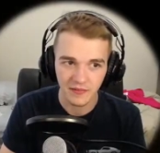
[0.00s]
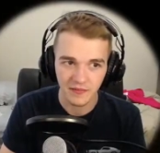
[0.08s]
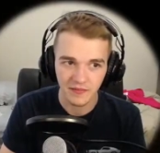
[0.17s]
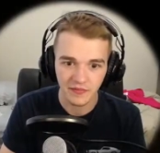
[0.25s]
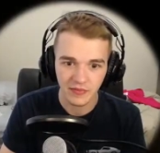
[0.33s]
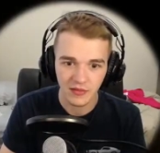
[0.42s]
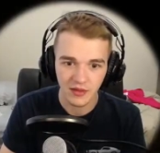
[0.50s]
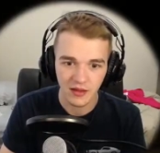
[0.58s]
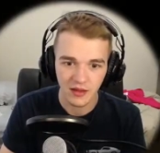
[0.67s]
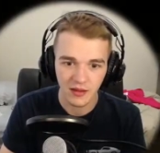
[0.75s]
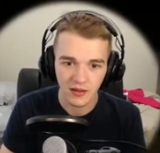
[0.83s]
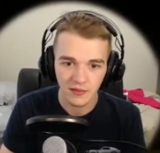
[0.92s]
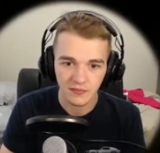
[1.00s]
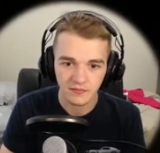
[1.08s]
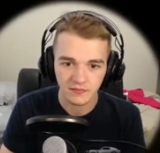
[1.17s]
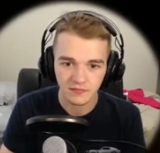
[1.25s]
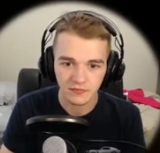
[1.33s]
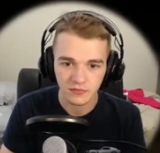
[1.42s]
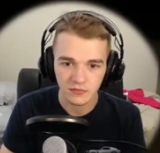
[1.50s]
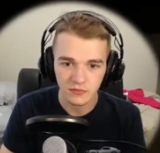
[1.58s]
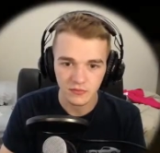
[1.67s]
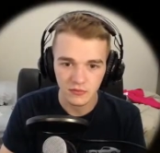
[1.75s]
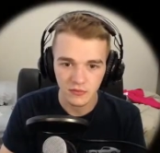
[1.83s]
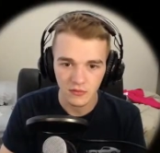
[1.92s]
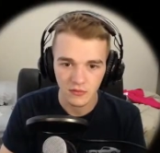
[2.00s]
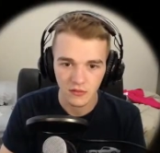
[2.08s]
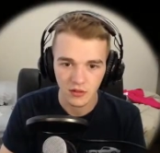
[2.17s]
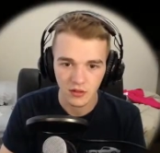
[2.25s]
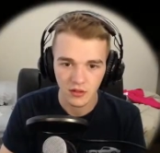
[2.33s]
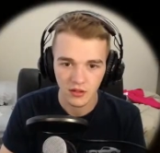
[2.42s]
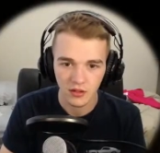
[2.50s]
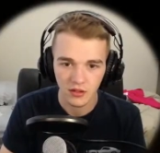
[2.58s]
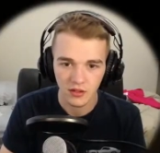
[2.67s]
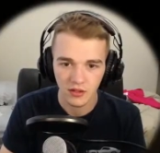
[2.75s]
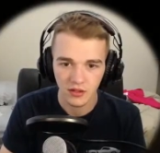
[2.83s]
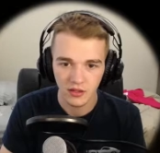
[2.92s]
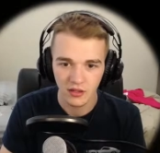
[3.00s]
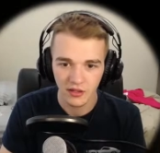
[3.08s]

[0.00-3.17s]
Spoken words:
(no one is talking)